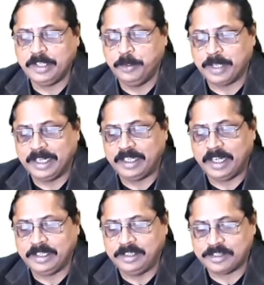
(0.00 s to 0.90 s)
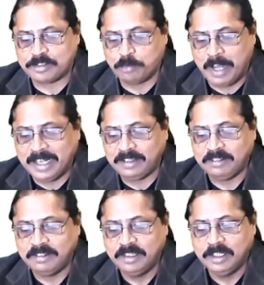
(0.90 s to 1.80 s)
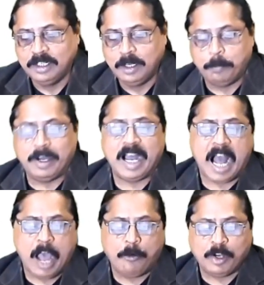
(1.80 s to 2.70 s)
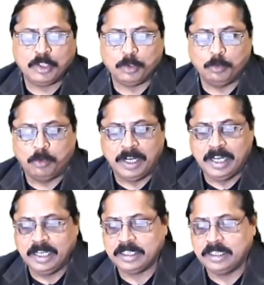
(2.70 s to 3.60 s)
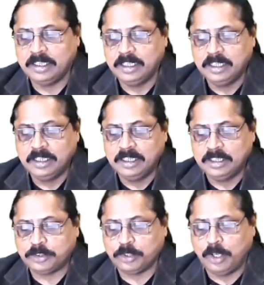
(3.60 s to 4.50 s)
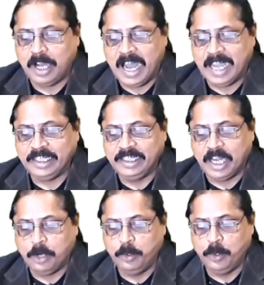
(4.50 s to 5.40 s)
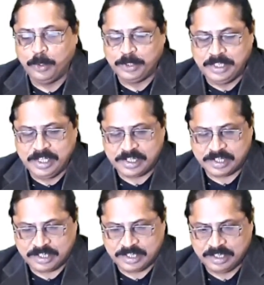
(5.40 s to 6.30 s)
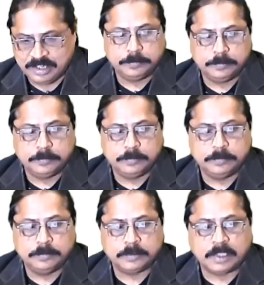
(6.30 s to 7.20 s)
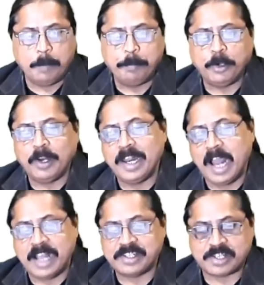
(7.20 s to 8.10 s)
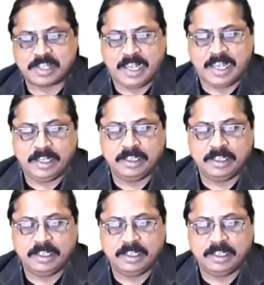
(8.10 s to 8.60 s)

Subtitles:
you can take this one. But I want to work, so I download this. Computer is asking